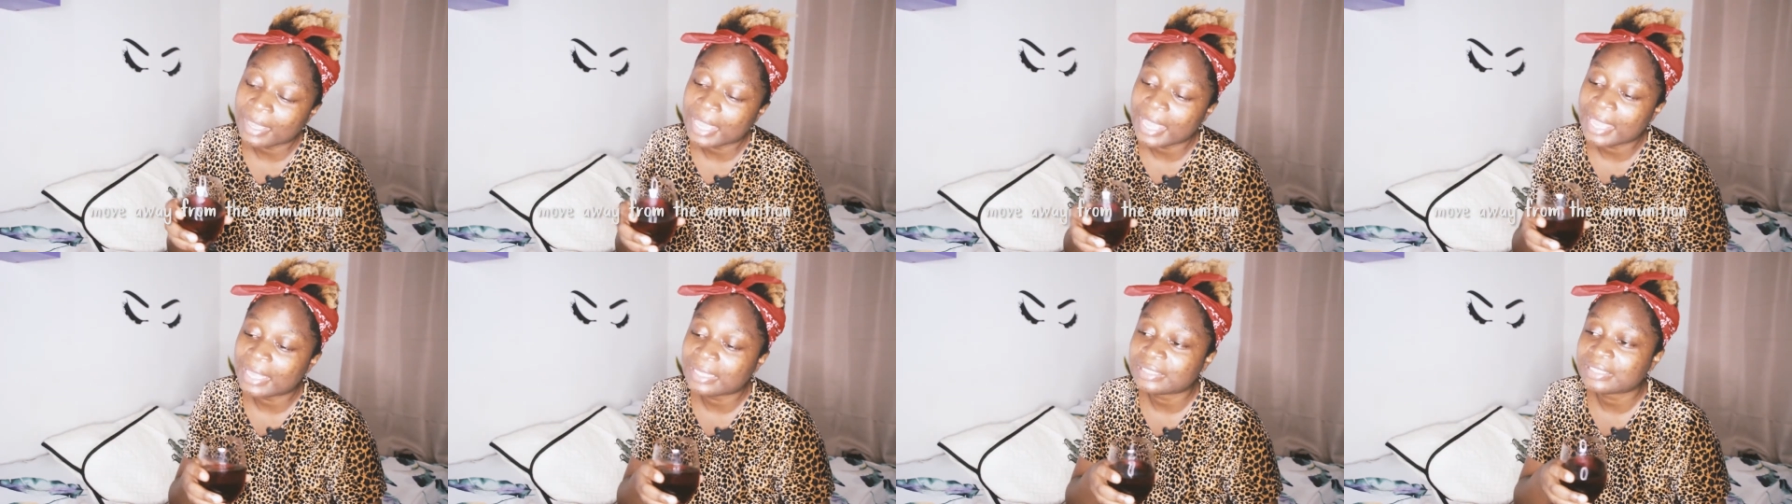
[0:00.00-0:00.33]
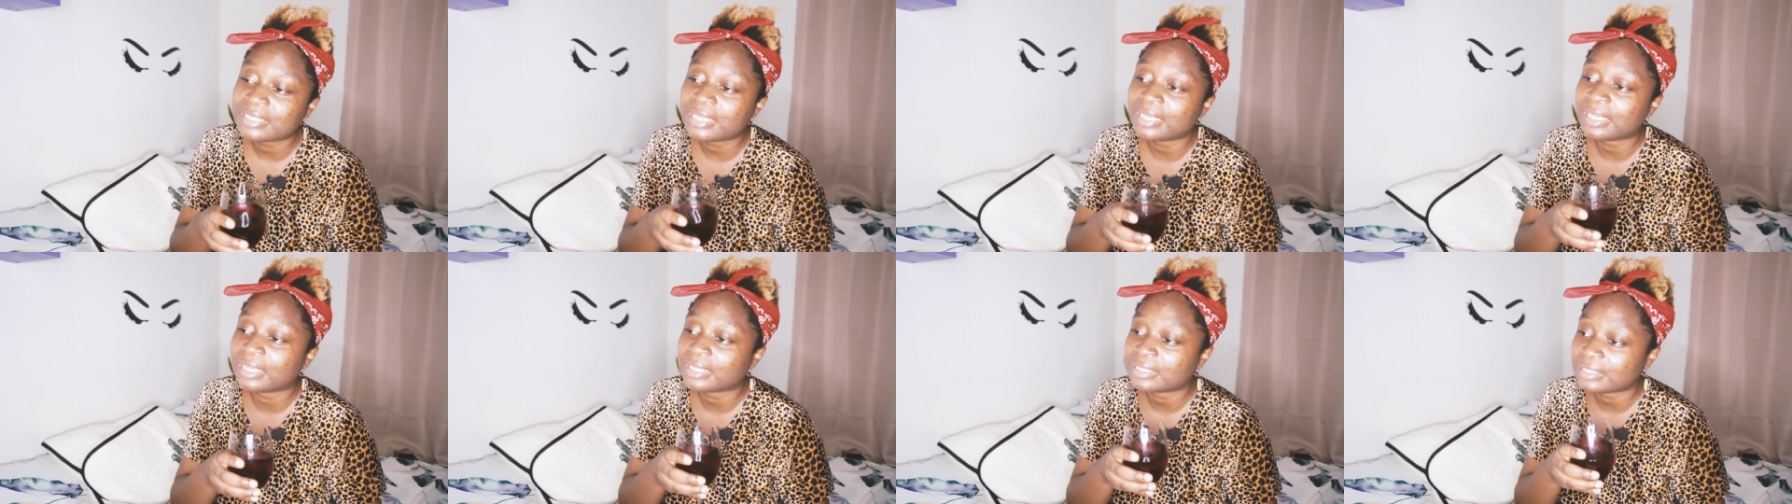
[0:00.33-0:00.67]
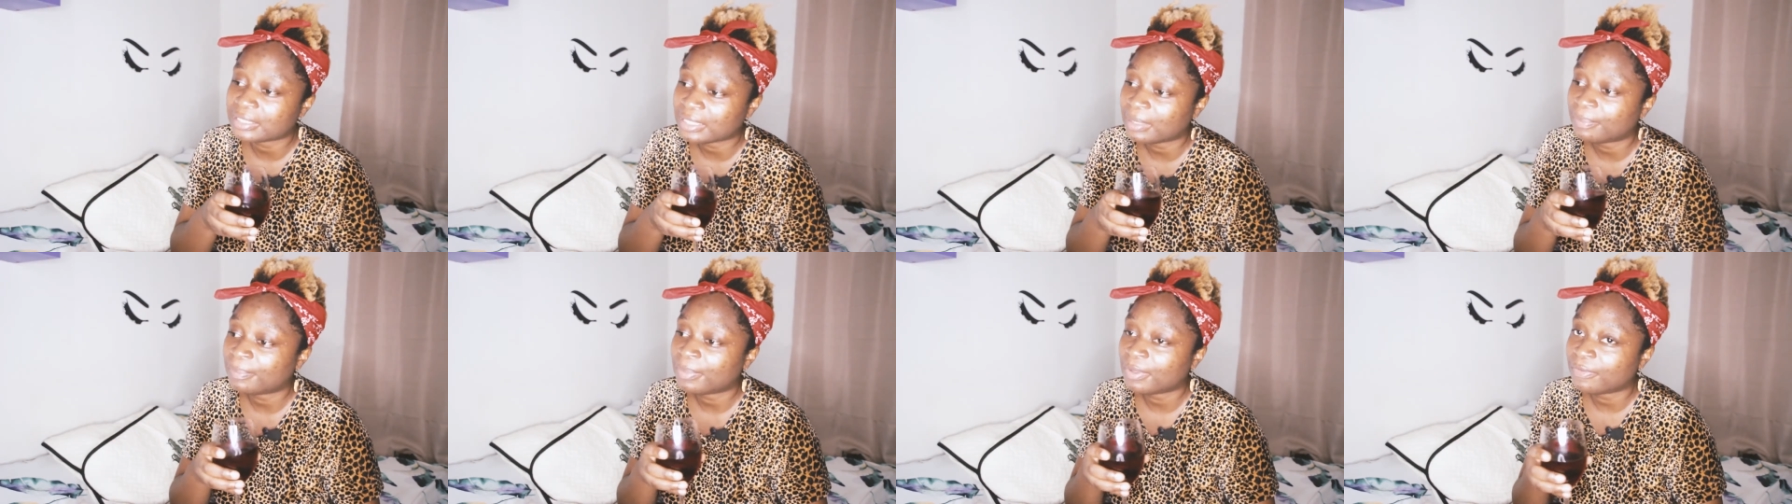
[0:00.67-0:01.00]
and take a
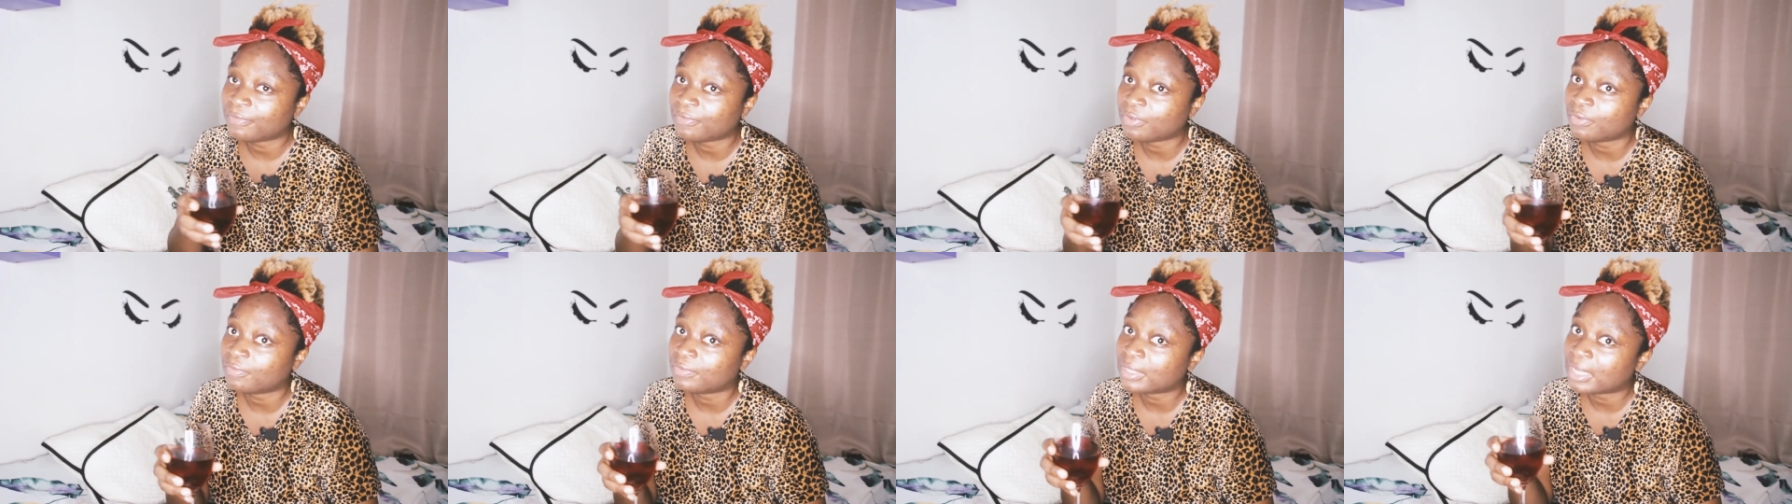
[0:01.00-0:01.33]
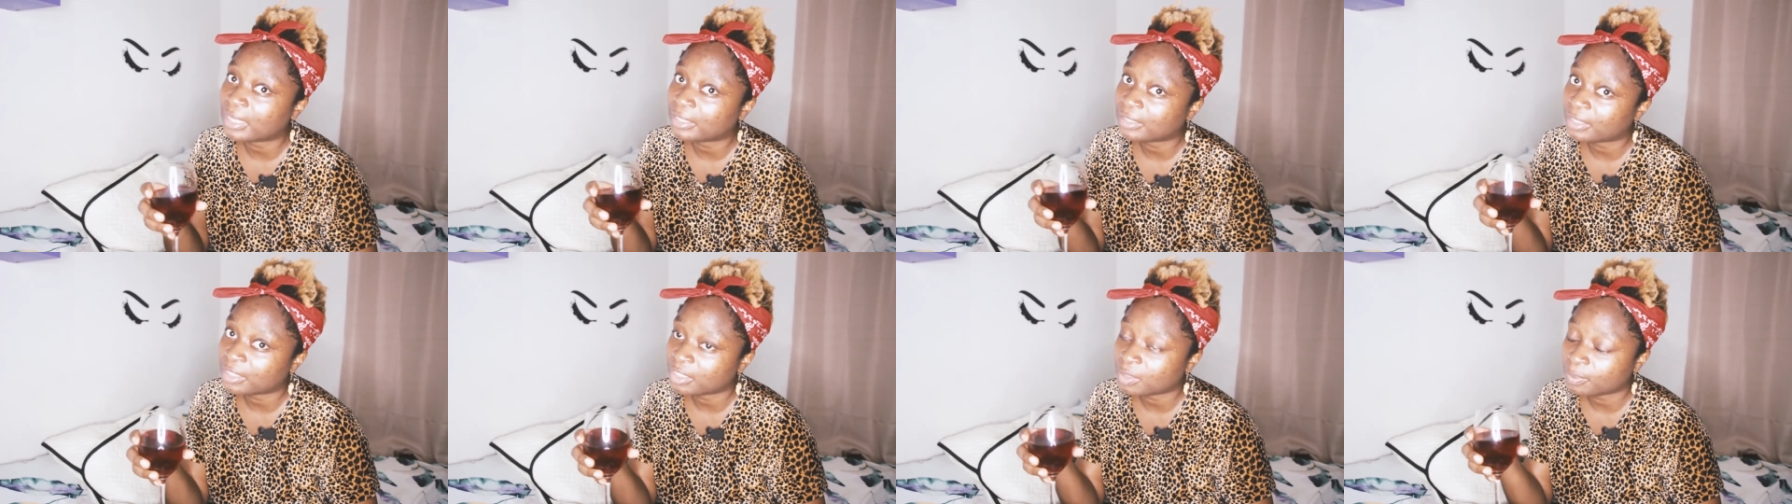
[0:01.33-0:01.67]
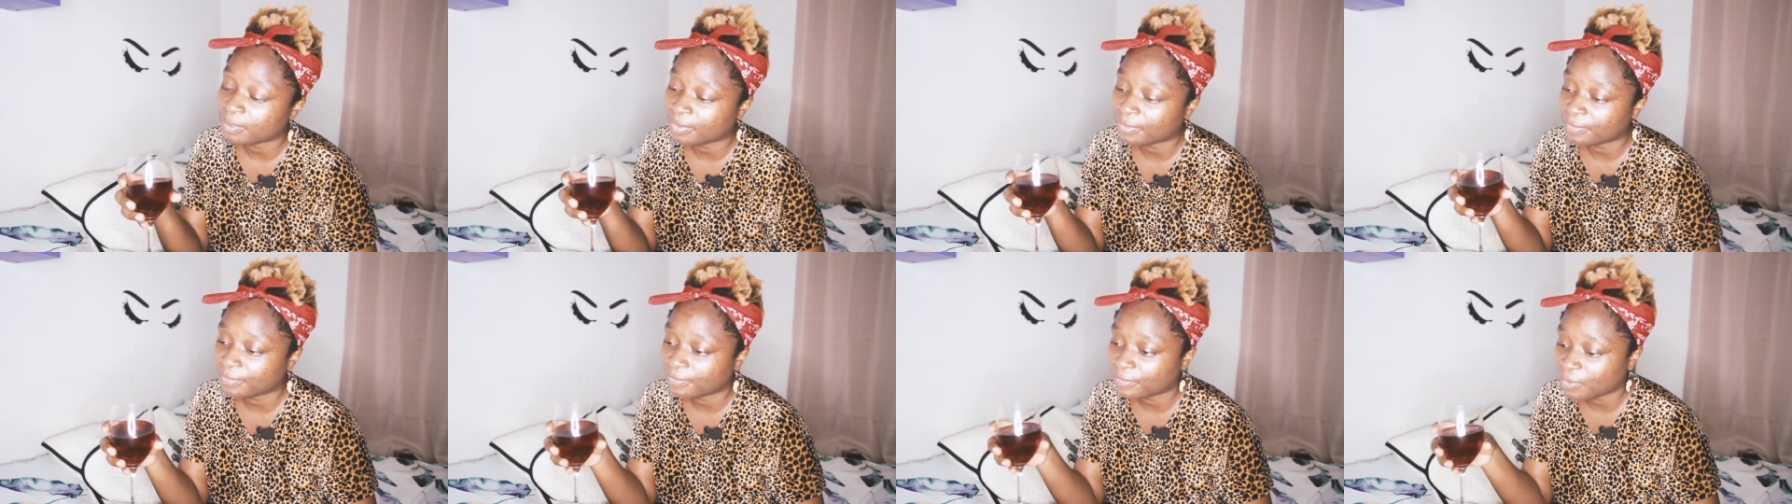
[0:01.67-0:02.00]
sip if you've done this
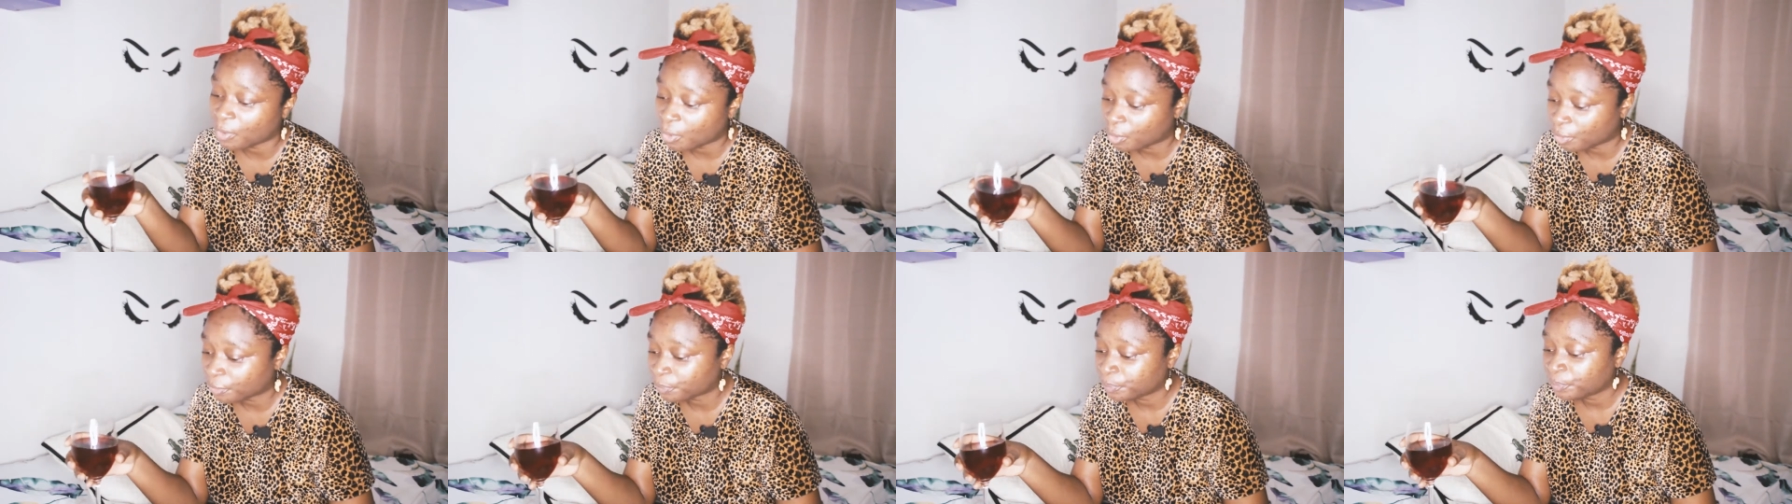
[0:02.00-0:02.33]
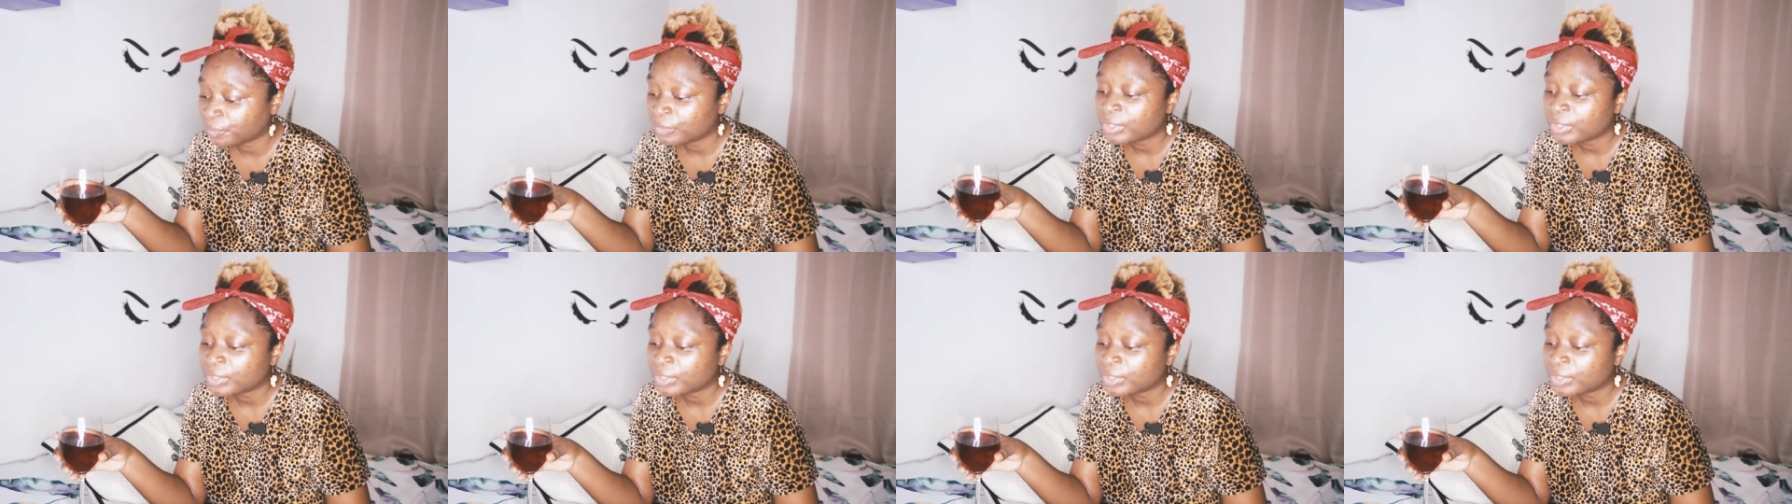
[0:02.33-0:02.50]
before.